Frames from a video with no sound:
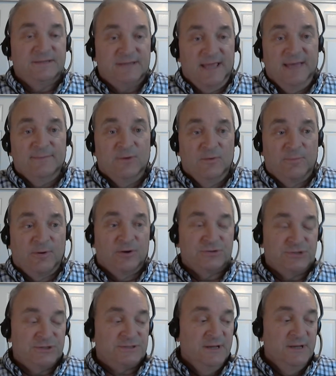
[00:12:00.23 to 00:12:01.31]
ammo
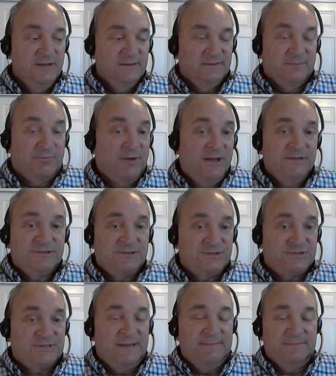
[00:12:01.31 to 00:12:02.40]
purchase. The prices
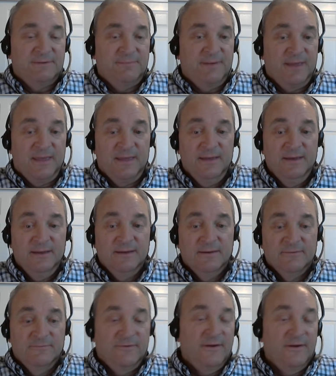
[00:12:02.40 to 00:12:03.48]
seem to be
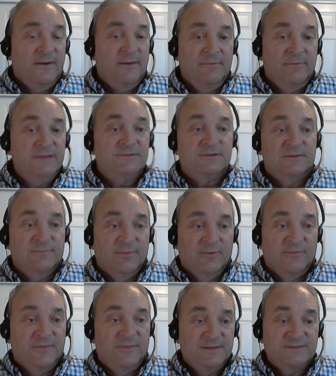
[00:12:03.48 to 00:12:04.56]
very
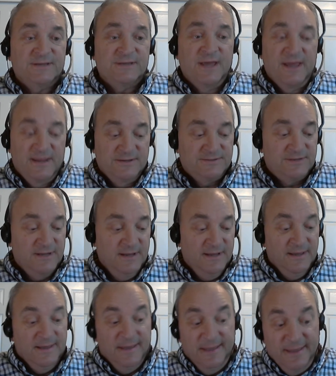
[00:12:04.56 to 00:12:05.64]
reasonable these days,
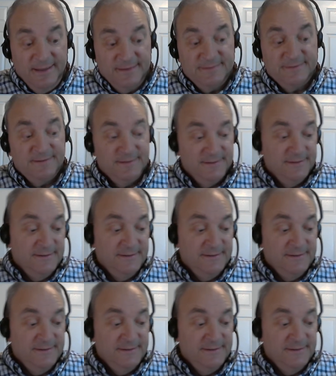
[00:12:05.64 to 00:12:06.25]
and